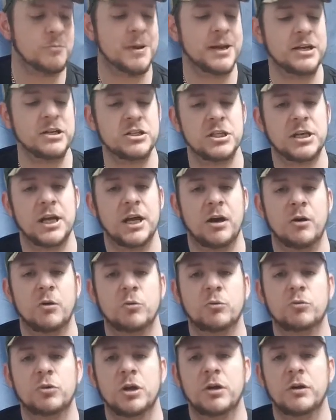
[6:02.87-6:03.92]
managed to get
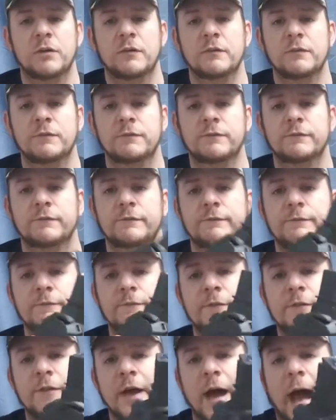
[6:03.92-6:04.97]
hold of
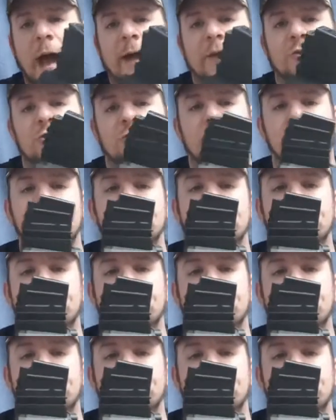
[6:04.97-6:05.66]
that.